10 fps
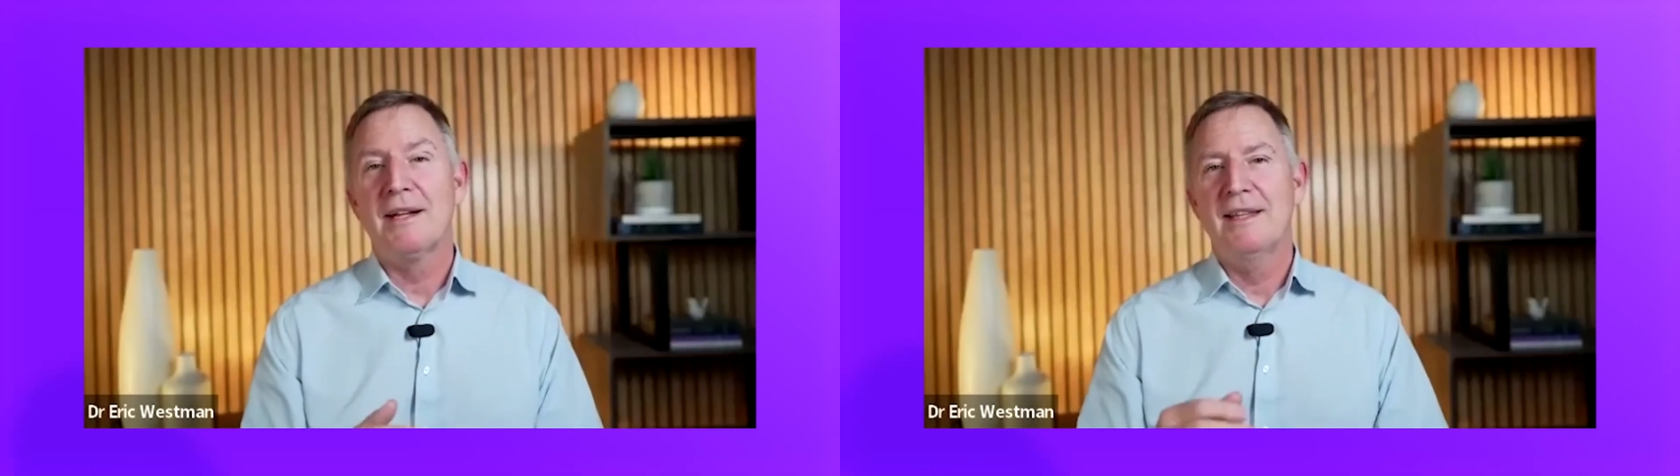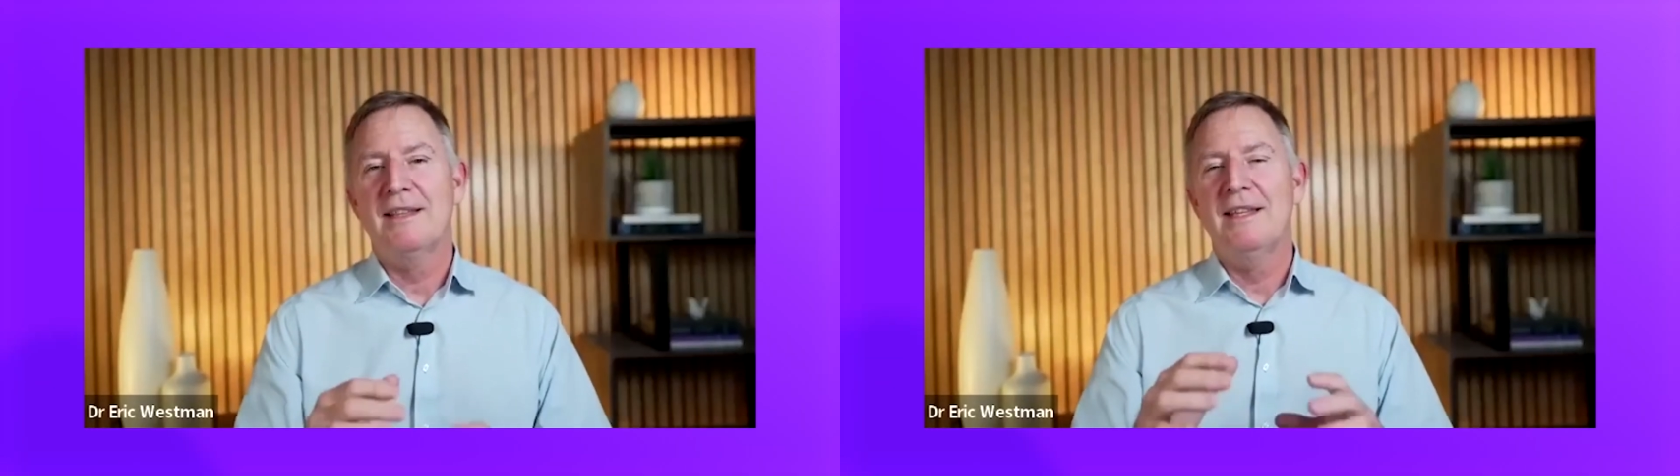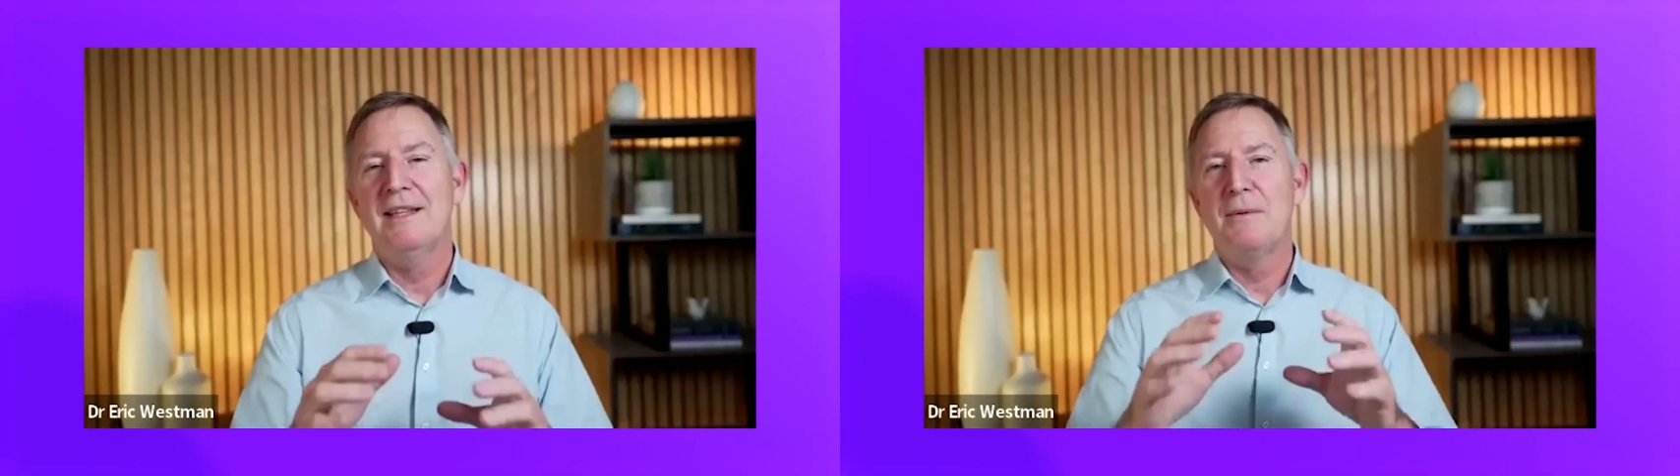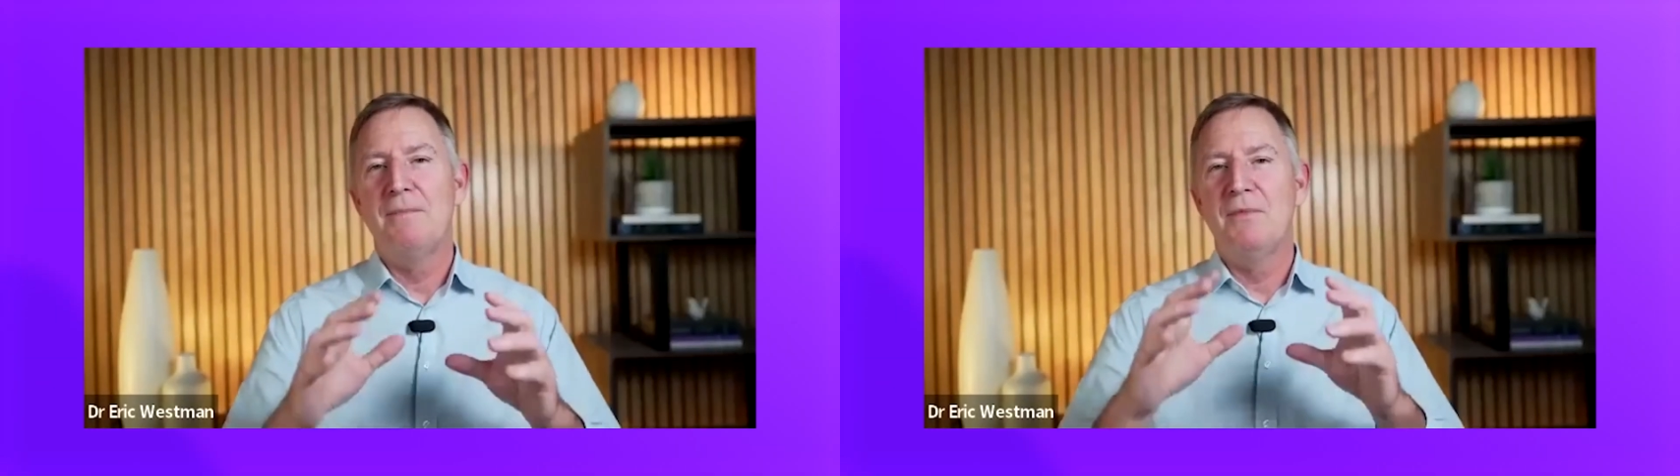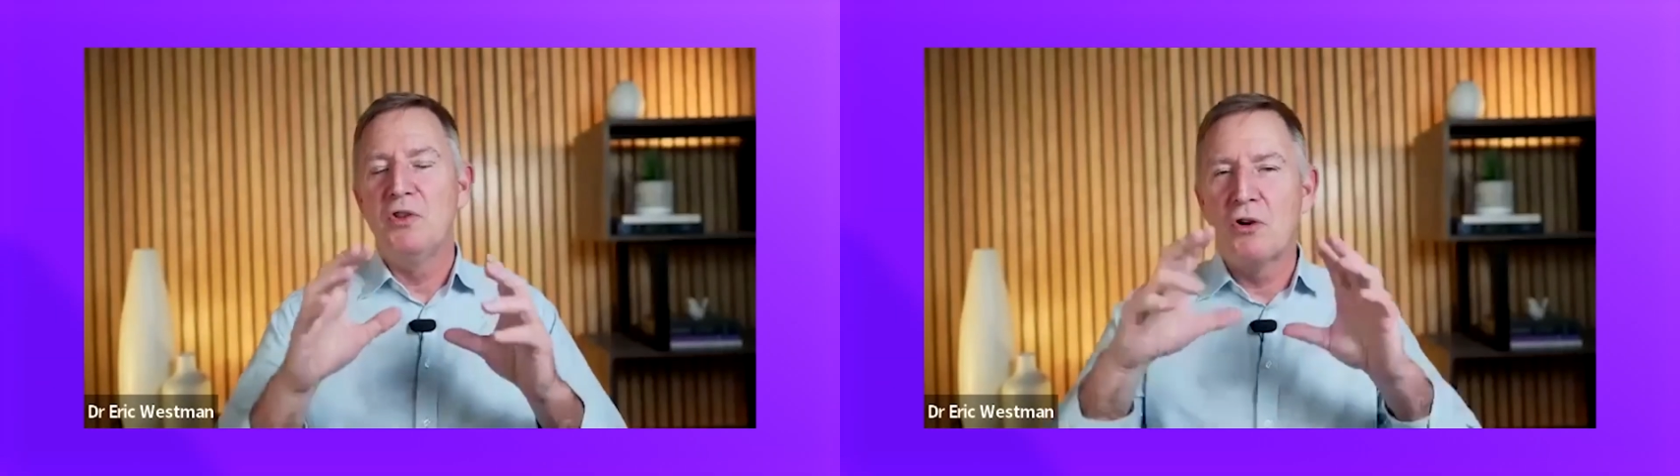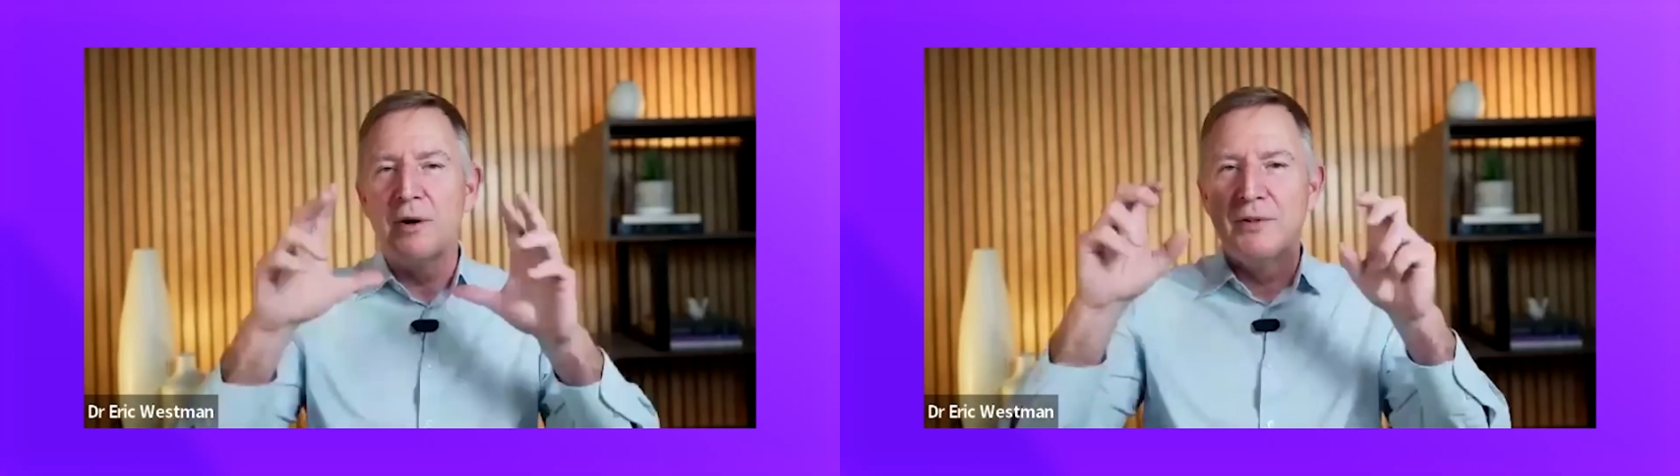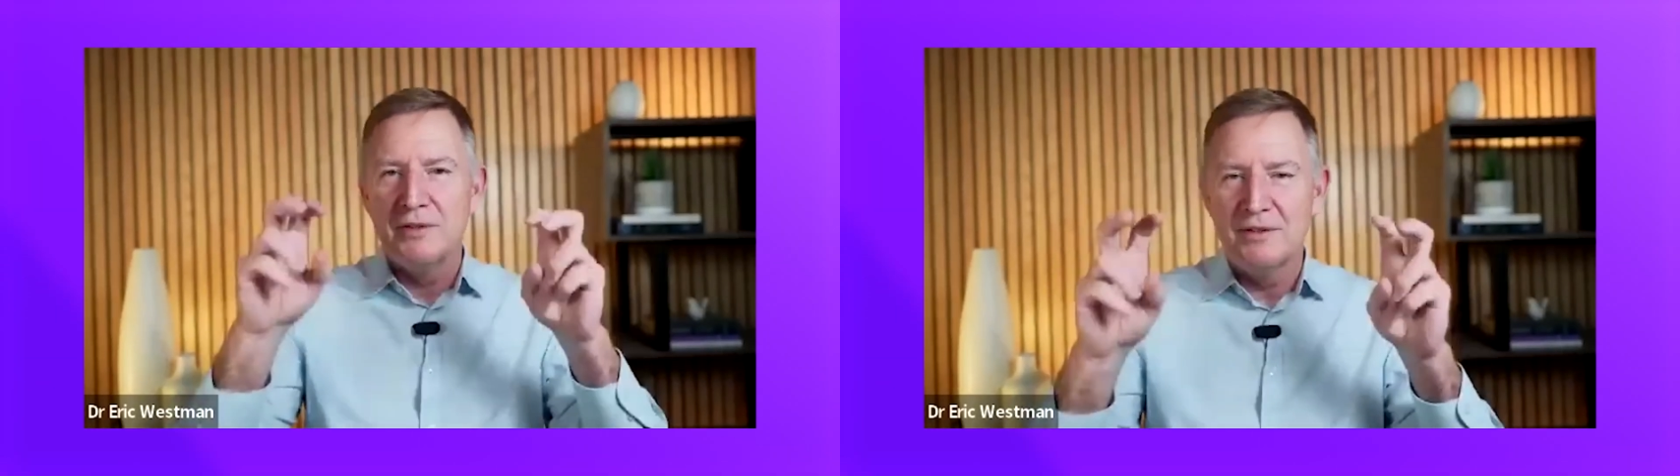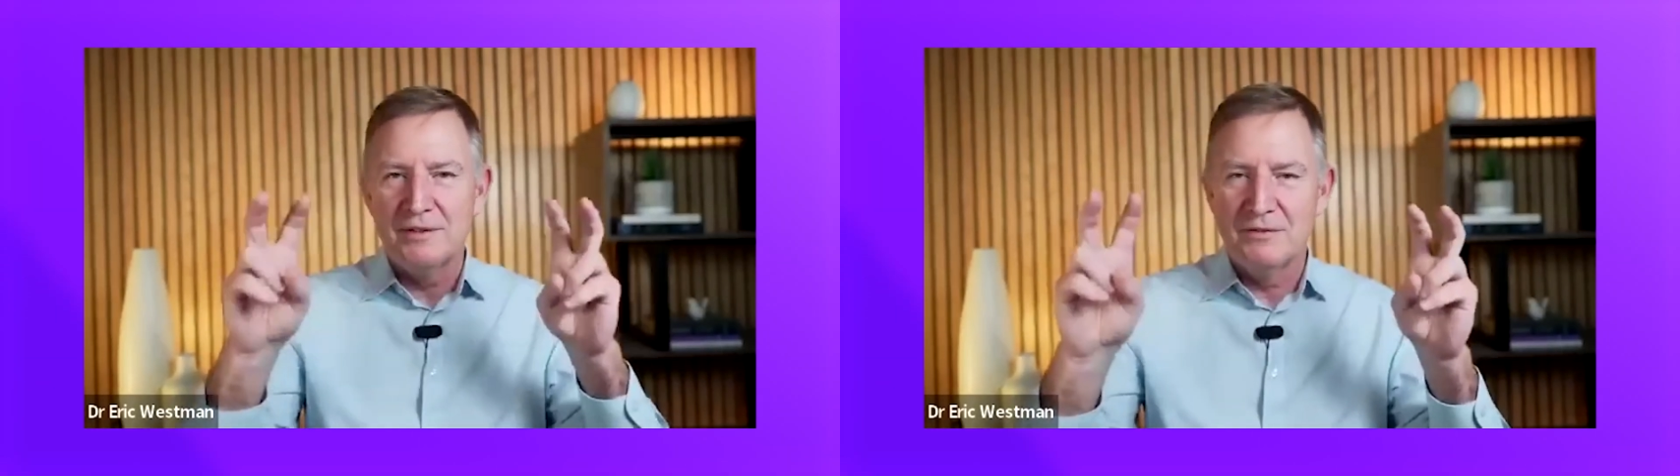back that the
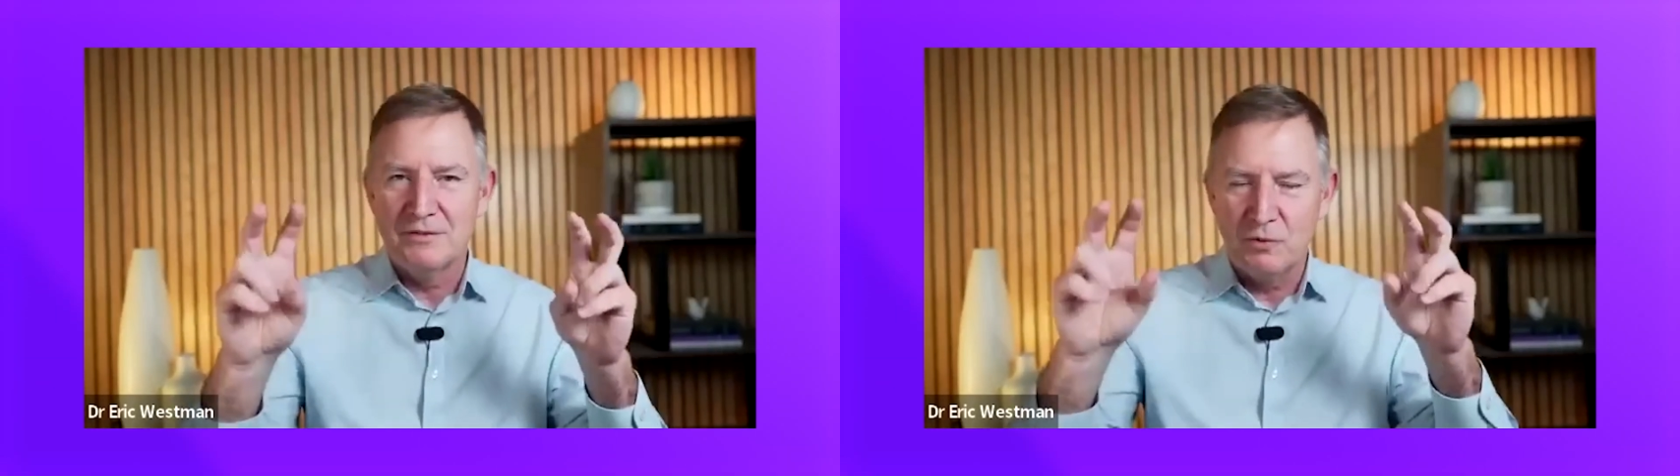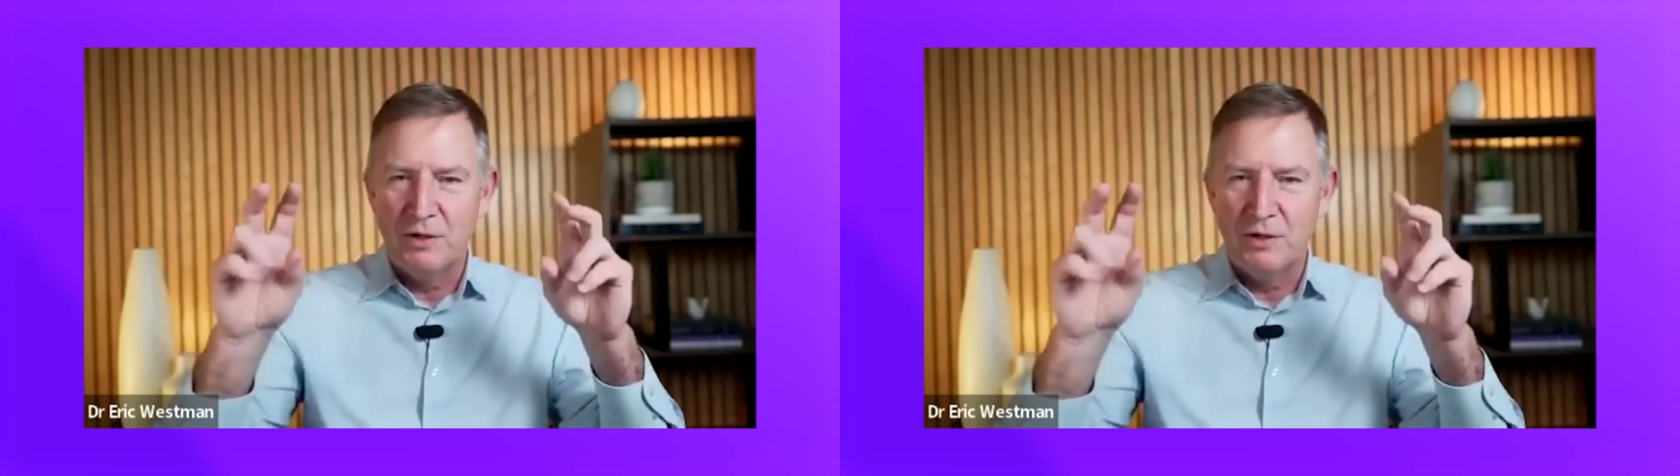normal